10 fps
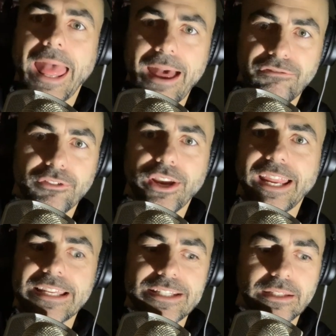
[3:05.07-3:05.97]
effort
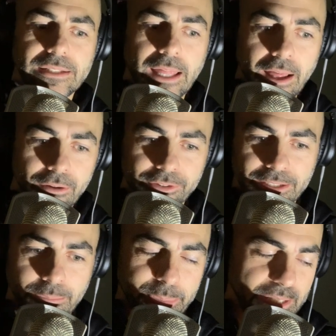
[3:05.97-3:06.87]
into
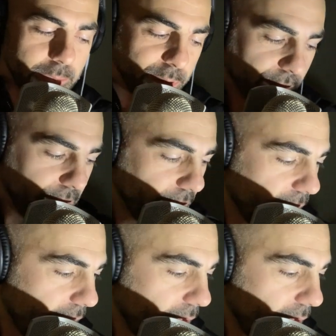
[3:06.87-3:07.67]
loving people,